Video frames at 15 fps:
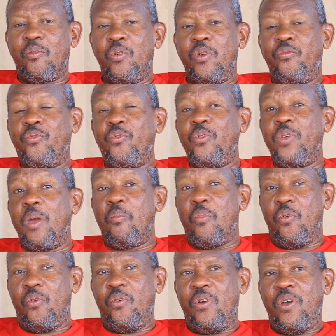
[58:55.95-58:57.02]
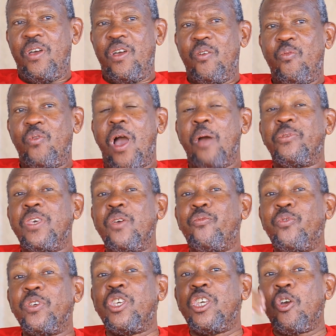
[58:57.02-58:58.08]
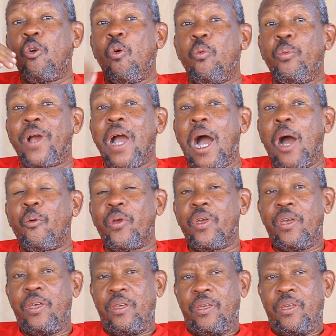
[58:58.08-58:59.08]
wivuyemo wabyivugiye wowe ubwawe